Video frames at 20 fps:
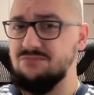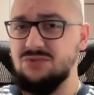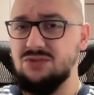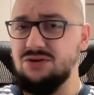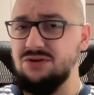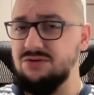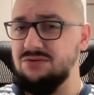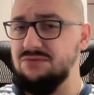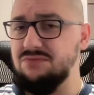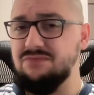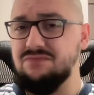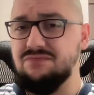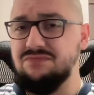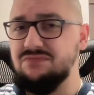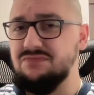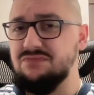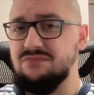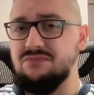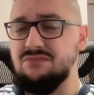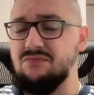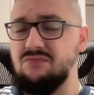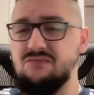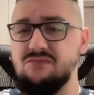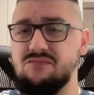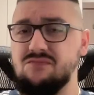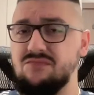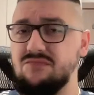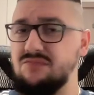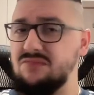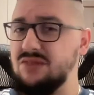No,
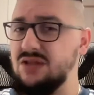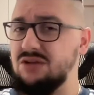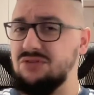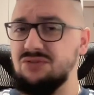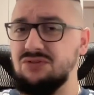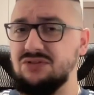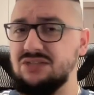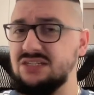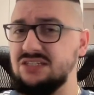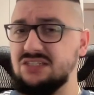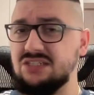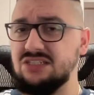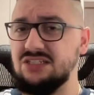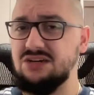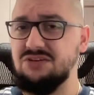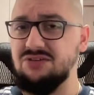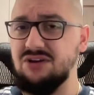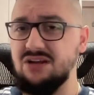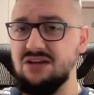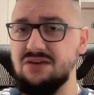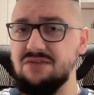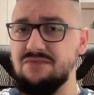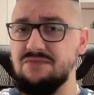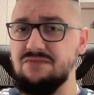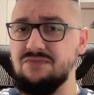not necessarily.